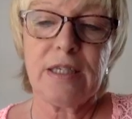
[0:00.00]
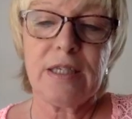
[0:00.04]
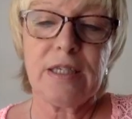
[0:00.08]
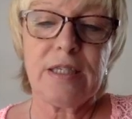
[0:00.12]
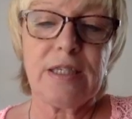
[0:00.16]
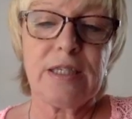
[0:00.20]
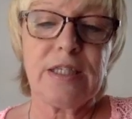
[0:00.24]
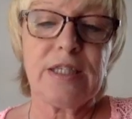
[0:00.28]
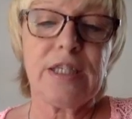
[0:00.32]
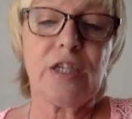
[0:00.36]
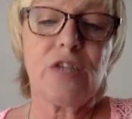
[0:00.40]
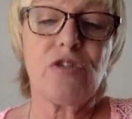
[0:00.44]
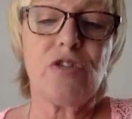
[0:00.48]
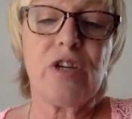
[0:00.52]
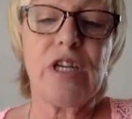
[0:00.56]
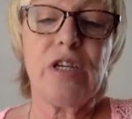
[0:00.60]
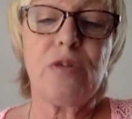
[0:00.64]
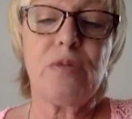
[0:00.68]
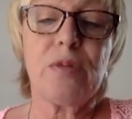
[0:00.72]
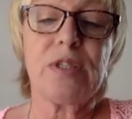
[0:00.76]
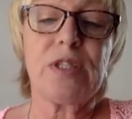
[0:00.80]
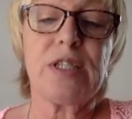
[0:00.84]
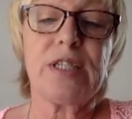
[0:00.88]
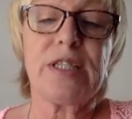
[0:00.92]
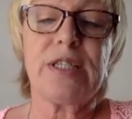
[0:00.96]
disagreed
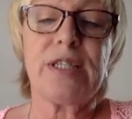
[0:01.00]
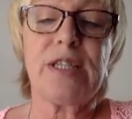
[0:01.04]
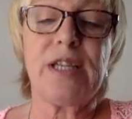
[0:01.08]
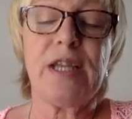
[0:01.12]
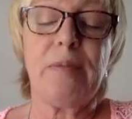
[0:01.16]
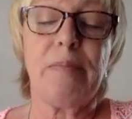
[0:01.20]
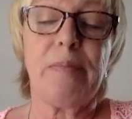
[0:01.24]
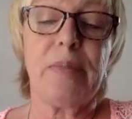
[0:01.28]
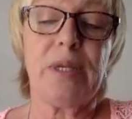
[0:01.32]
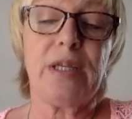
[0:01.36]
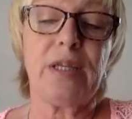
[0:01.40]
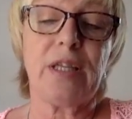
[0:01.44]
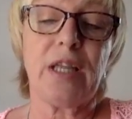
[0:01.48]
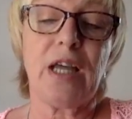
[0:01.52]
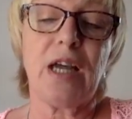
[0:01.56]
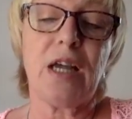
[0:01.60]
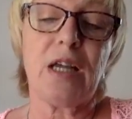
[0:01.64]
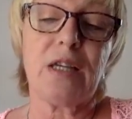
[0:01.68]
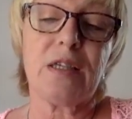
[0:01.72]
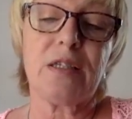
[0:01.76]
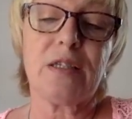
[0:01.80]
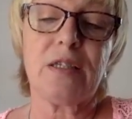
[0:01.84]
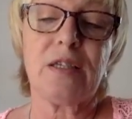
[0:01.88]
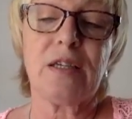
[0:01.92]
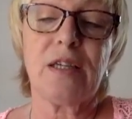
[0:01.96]
with the statement
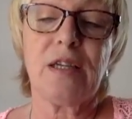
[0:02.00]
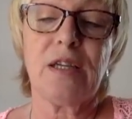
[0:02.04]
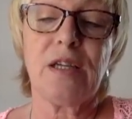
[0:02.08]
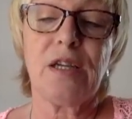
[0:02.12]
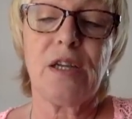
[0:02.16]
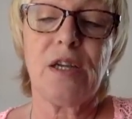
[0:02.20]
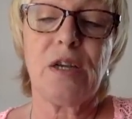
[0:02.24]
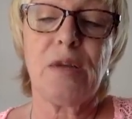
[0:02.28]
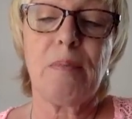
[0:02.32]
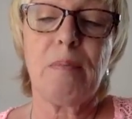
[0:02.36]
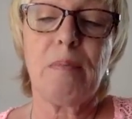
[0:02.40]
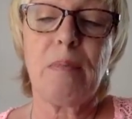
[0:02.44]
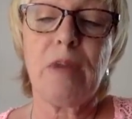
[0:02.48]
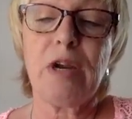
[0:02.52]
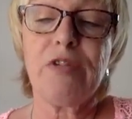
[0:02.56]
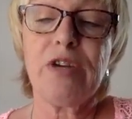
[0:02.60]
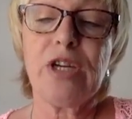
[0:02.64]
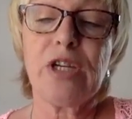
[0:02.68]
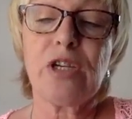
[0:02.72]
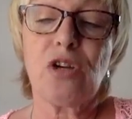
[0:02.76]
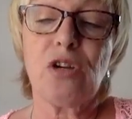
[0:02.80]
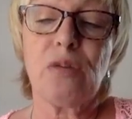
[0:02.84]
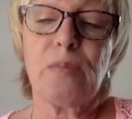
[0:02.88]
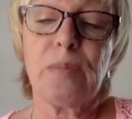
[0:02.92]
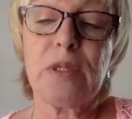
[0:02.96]
that
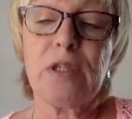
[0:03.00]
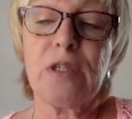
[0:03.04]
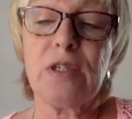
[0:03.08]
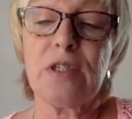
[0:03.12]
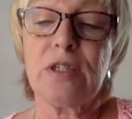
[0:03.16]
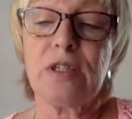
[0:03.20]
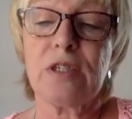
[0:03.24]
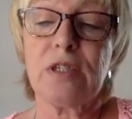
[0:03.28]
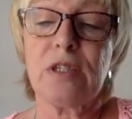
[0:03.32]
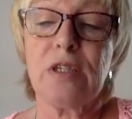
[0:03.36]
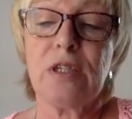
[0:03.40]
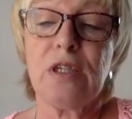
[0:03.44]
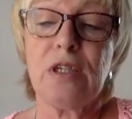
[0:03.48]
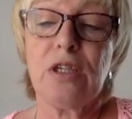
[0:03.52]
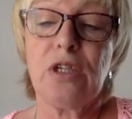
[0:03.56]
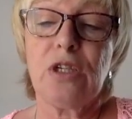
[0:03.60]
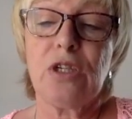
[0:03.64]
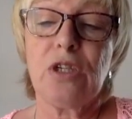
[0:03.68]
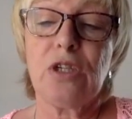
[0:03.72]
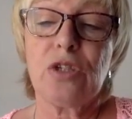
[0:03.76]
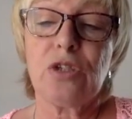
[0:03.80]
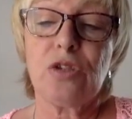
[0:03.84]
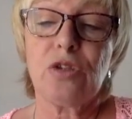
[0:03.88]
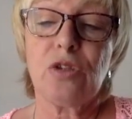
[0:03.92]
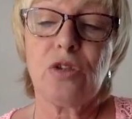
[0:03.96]
married couples
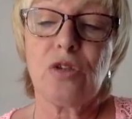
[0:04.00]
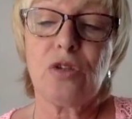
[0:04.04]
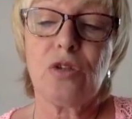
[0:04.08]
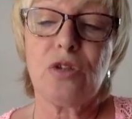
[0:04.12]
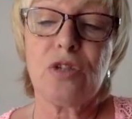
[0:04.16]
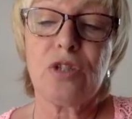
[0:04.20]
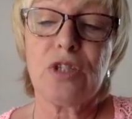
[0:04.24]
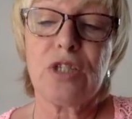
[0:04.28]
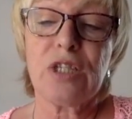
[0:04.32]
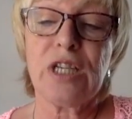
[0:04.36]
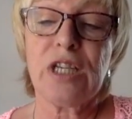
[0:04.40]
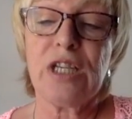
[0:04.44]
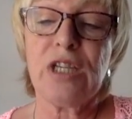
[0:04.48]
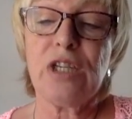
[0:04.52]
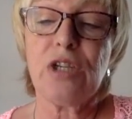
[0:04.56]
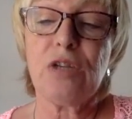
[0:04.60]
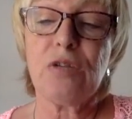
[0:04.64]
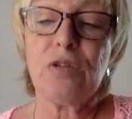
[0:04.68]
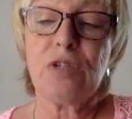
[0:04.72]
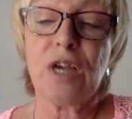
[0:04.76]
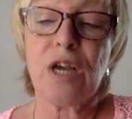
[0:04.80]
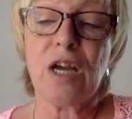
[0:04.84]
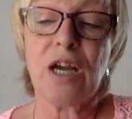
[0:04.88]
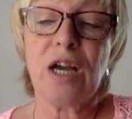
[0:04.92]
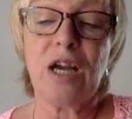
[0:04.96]
should continue
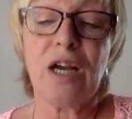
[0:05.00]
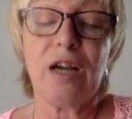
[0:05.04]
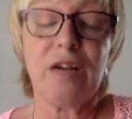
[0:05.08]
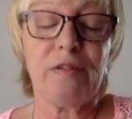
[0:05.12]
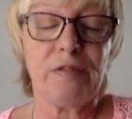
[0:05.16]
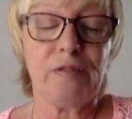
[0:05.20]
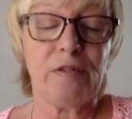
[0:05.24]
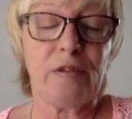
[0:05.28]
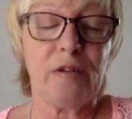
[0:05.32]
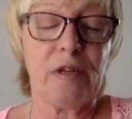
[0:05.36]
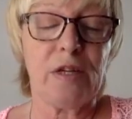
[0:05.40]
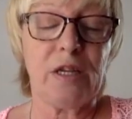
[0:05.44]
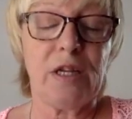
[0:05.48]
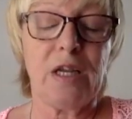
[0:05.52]
to have